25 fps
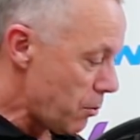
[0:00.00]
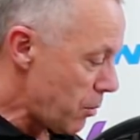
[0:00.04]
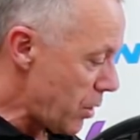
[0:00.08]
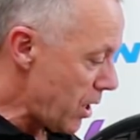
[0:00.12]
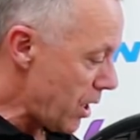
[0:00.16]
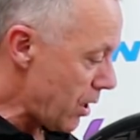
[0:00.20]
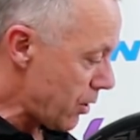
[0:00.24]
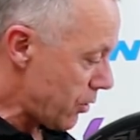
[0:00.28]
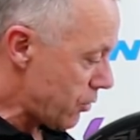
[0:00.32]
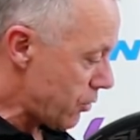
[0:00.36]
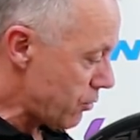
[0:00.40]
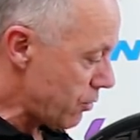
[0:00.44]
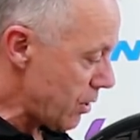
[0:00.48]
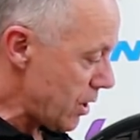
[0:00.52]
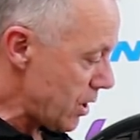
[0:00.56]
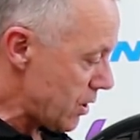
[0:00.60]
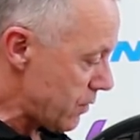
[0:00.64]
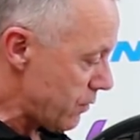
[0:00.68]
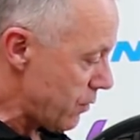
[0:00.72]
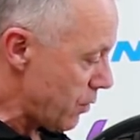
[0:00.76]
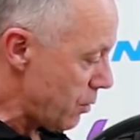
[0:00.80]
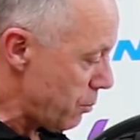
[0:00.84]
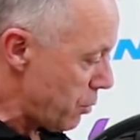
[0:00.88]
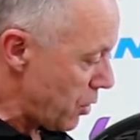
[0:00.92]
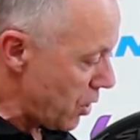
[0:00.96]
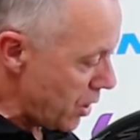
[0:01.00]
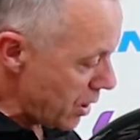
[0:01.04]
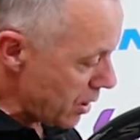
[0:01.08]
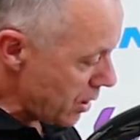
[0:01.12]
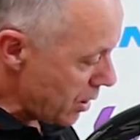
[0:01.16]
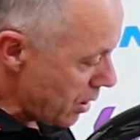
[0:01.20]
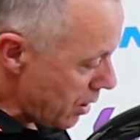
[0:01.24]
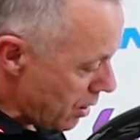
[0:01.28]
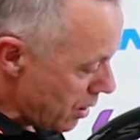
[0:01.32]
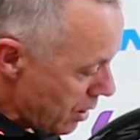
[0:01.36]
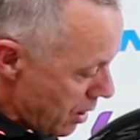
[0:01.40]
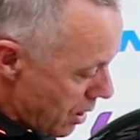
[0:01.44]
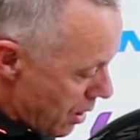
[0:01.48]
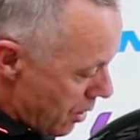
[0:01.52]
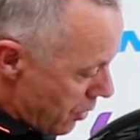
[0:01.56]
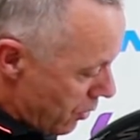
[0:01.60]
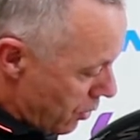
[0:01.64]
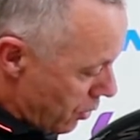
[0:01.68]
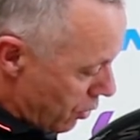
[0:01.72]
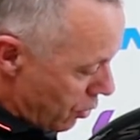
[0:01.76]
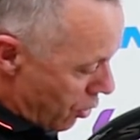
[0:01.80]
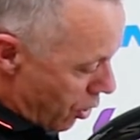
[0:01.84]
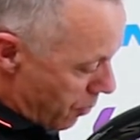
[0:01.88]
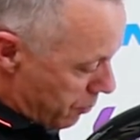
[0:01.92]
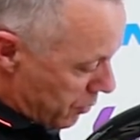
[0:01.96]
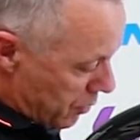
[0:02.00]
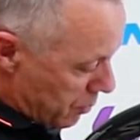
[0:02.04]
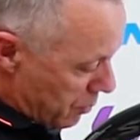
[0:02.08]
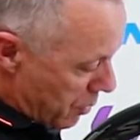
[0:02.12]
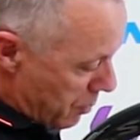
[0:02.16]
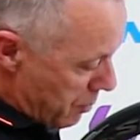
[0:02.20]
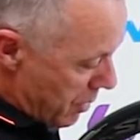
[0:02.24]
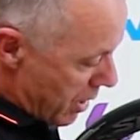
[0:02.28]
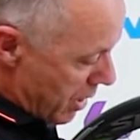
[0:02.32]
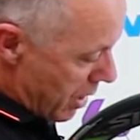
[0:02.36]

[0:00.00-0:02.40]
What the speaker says: power transfer being the optimum